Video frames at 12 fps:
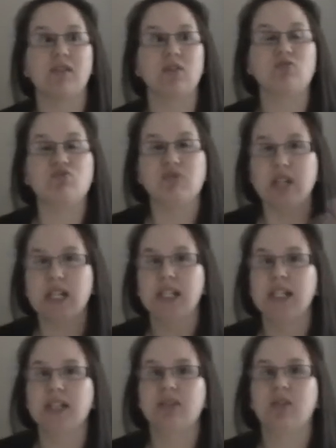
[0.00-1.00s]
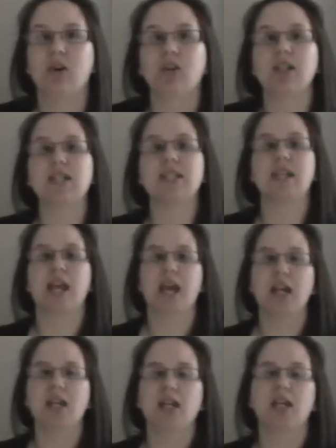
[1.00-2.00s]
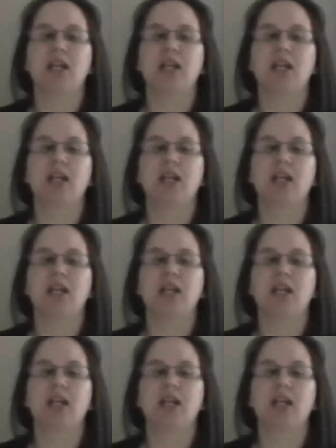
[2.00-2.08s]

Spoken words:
He's really gotten into that.